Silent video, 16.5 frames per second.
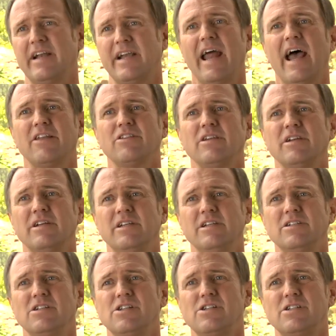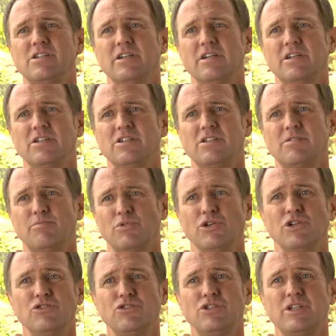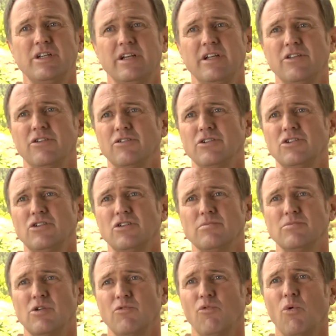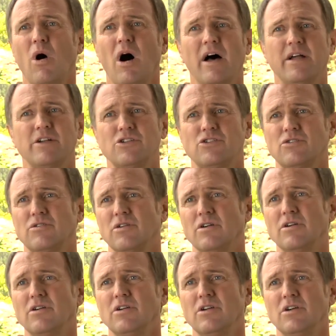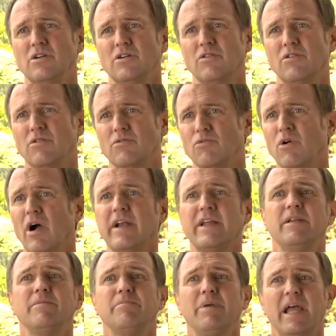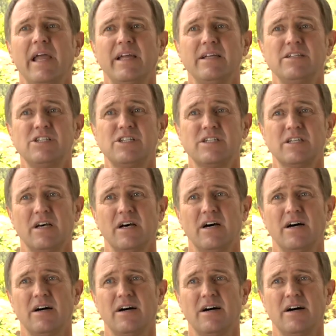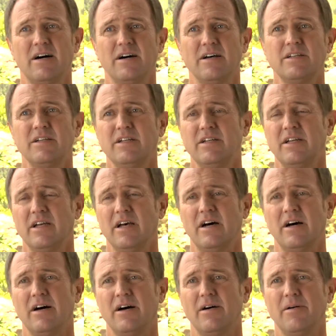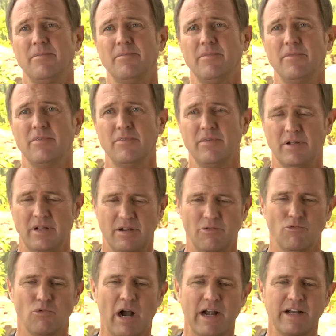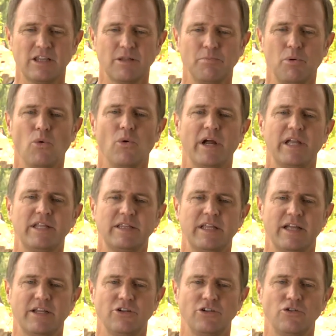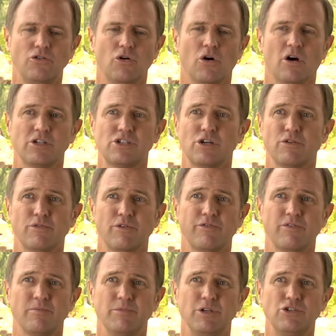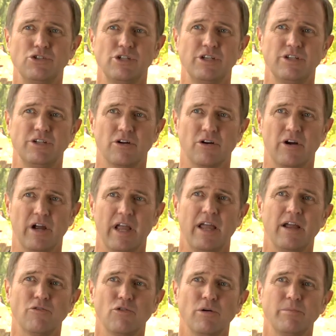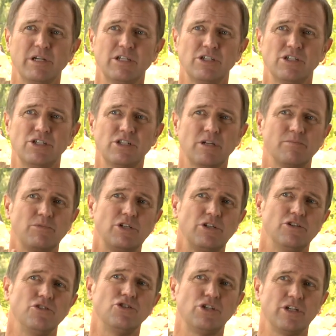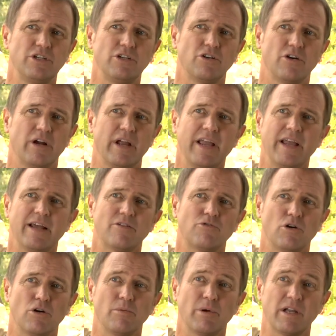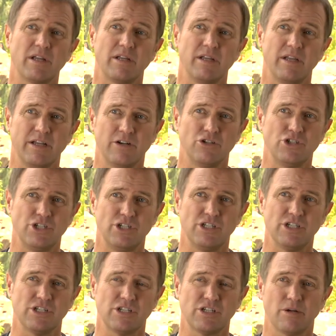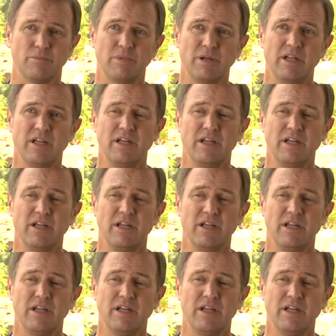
that an athlete is, is producing, either in terms of watts or, or running pace, uh, um, right at the point that you cross over from using your aerobic system to using your anaerobic energy system.